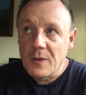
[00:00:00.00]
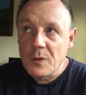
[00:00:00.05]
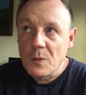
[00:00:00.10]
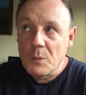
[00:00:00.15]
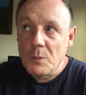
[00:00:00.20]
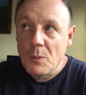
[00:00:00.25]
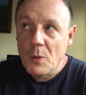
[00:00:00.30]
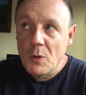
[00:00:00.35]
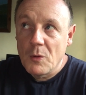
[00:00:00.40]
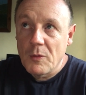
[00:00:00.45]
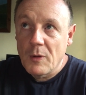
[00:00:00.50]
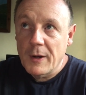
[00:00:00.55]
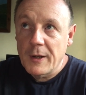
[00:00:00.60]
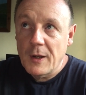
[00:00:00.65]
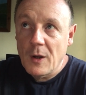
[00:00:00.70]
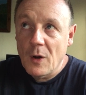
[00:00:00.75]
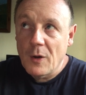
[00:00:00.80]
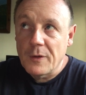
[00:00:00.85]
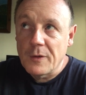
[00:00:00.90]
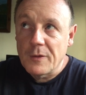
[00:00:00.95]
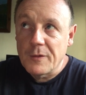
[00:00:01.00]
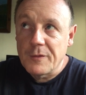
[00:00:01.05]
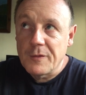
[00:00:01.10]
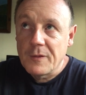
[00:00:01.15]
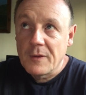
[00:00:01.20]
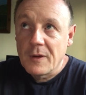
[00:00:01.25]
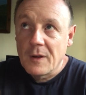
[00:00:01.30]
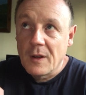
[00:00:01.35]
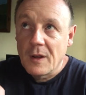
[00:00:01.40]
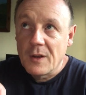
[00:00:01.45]
the more I kind of
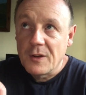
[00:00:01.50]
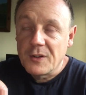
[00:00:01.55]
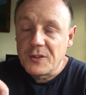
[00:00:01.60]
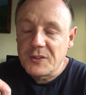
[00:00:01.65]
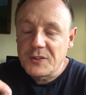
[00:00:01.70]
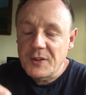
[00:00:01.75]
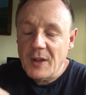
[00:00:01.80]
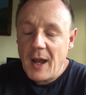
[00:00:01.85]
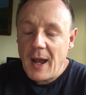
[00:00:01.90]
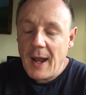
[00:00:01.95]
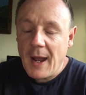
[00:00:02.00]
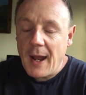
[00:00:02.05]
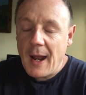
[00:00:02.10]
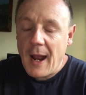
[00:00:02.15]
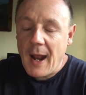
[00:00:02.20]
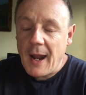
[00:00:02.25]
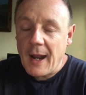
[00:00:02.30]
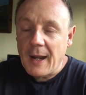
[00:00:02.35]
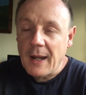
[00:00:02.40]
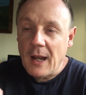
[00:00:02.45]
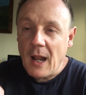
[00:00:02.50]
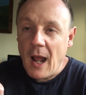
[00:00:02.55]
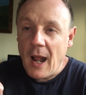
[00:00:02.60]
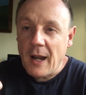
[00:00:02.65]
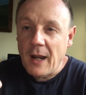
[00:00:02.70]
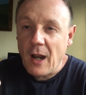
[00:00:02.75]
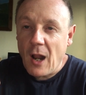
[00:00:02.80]
sat and